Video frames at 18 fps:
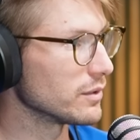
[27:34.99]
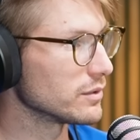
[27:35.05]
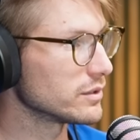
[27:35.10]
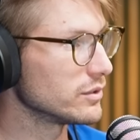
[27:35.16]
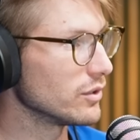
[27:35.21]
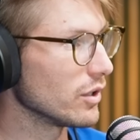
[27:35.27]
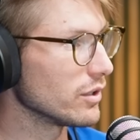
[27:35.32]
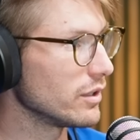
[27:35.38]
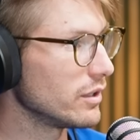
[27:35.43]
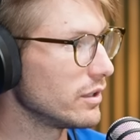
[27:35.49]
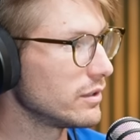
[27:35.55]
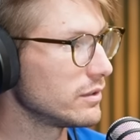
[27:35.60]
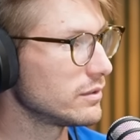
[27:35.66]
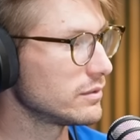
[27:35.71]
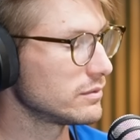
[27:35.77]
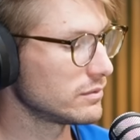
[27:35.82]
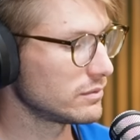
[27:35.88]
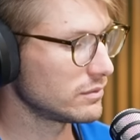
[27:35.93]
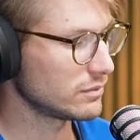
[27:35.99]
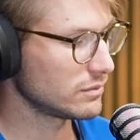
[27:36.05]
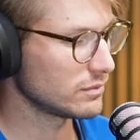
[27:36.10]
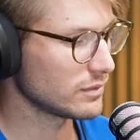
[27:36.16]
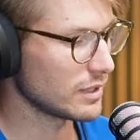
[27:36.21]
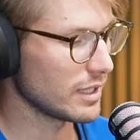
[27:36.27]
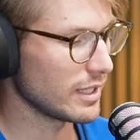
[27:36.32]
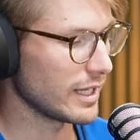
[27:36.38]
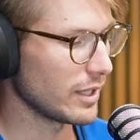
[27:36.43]
It's not
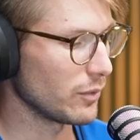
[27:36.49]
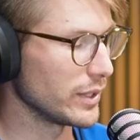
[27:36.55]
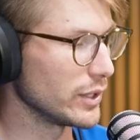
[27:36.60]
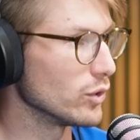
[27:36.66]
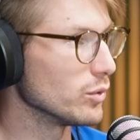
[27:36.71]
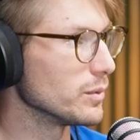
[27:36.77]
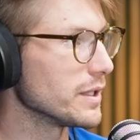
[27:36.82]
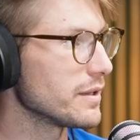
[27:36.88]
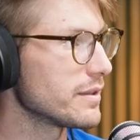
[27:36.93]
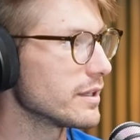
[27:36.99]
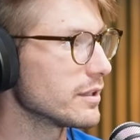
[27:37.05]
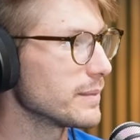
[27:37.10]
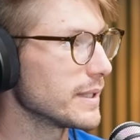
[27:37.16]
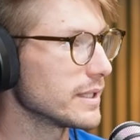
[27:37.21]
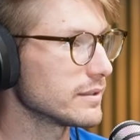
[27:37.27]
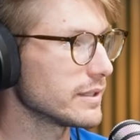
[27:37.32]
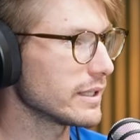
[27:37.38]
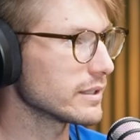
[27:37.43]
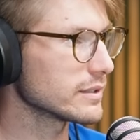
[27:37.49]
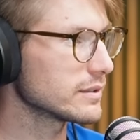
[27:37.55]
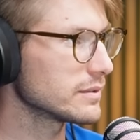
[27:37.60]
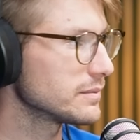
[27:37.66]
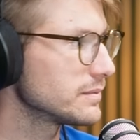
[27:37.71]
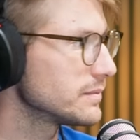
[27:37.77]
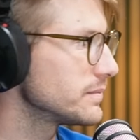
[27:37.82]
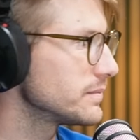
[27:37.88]
how we normally think about tax.